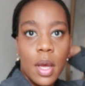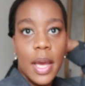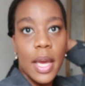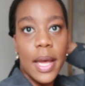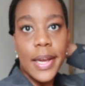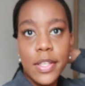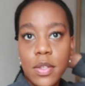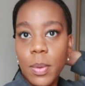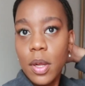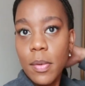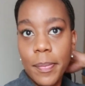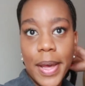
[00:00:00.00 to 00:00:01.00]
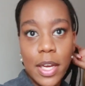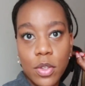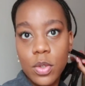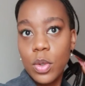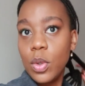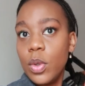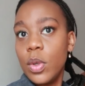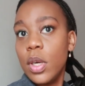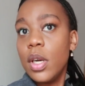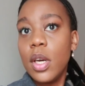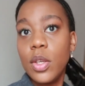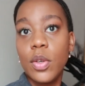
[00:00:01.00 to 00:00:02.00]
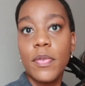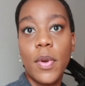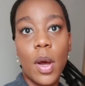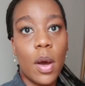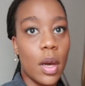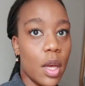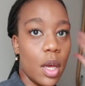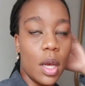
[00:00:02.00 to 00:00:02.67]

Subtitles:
Hey guys, welcome back to a new vlog.